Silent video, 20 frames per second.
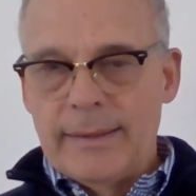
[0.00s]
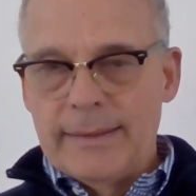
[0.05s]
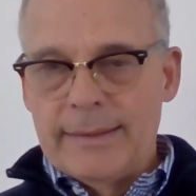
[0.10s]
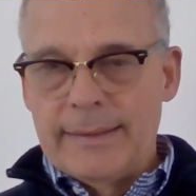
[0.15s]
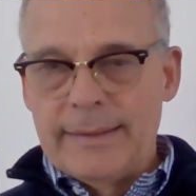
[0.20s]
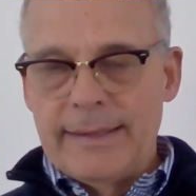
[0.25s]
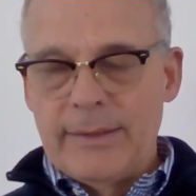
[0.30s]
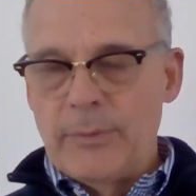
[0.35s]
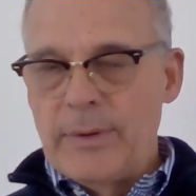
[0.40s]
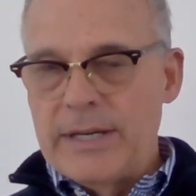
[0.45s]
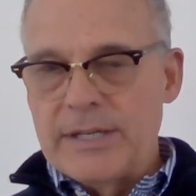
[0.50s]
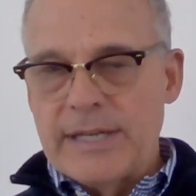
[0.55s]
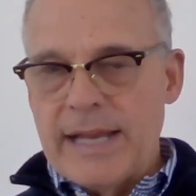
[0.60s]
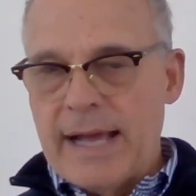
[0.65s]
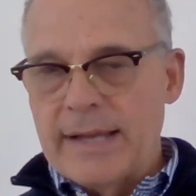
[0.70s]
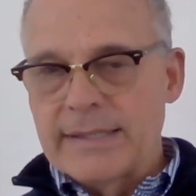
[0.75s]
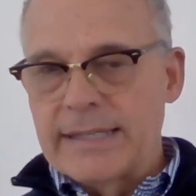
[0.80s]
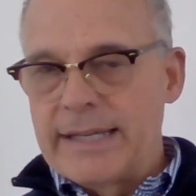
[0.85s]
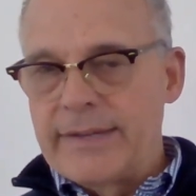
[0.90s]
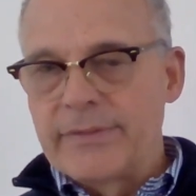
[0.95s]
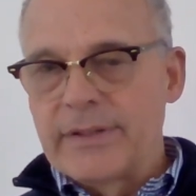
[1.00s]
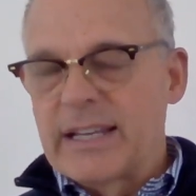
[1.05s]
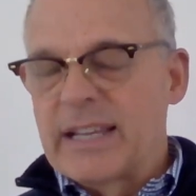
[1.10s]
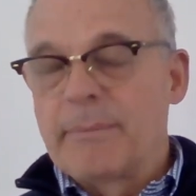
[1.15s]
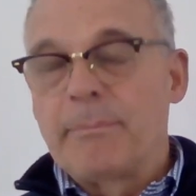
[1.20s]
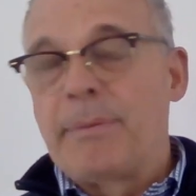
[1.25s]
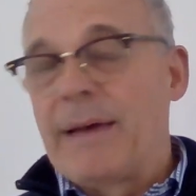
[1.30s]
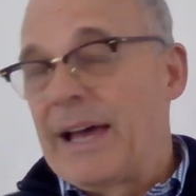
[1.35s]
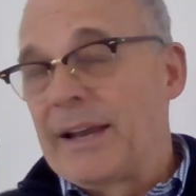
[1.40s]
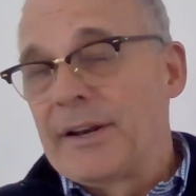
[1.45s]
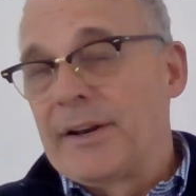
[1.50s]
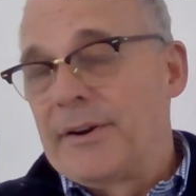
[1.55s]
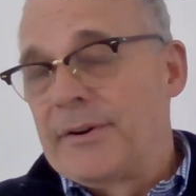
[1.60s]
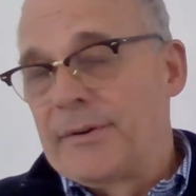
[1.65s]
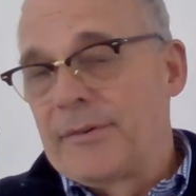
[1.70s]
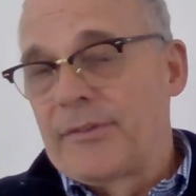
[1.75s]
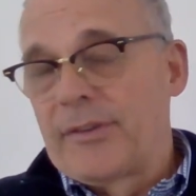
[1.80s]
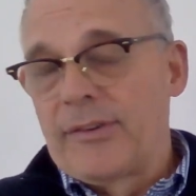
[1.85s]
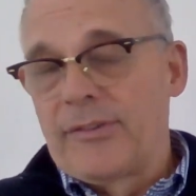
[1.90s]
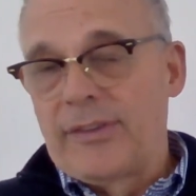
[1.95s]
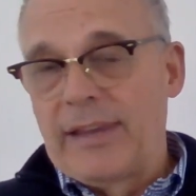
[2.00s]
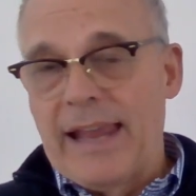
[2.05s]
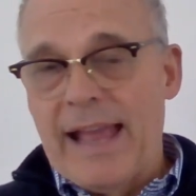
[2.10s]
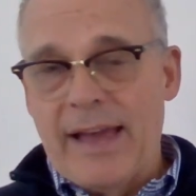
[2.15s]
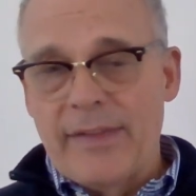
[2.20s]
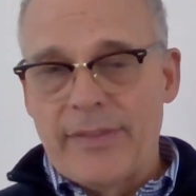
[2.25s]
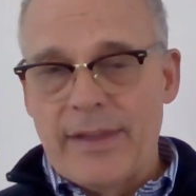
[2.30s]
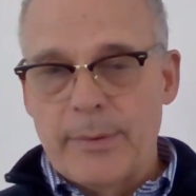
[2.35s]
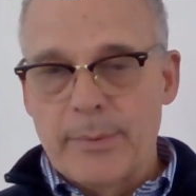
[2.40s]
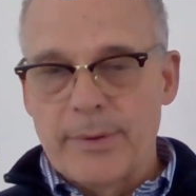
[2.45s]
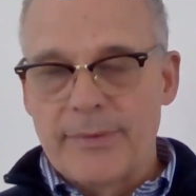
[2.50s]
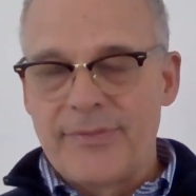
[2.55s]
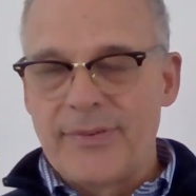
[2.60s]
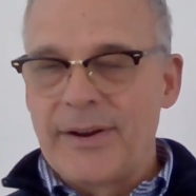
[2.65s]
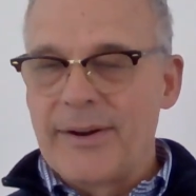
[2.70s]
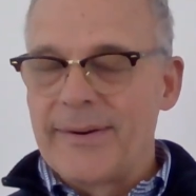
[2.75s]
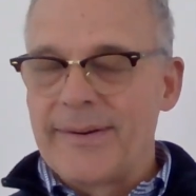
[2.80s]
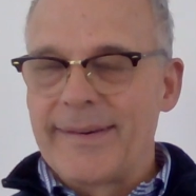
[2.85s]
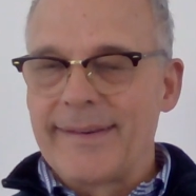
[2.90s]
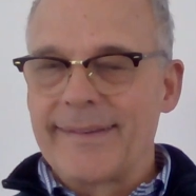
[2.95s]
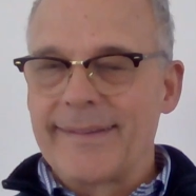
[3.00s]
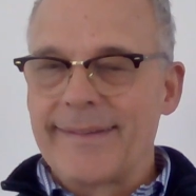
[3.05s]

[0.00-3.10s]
And he reached out to even competitors to see how they were faring.